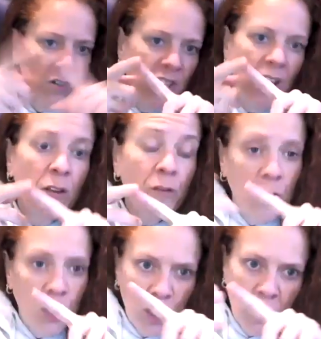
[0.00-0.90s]

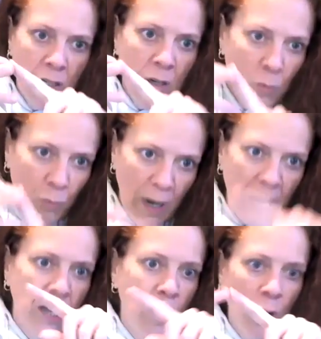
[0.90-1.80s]
television,
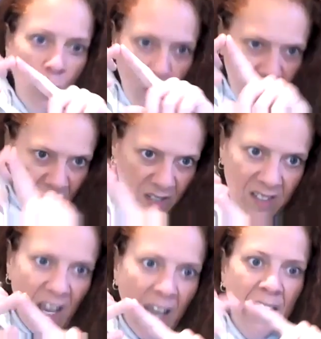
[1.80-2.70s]
radio,
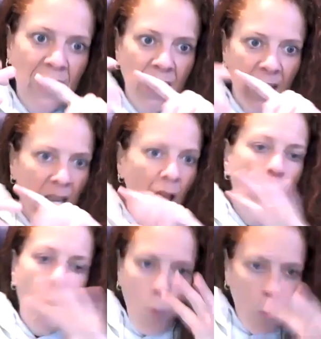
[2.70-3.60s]
society,
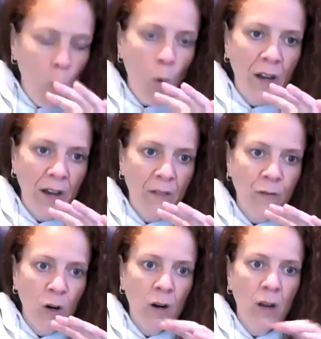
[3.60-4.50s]

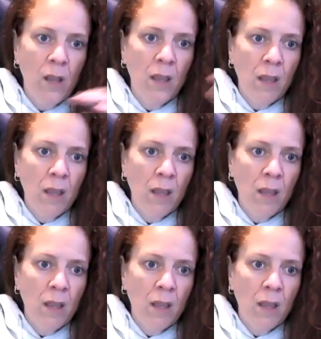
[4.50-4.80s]
whatever.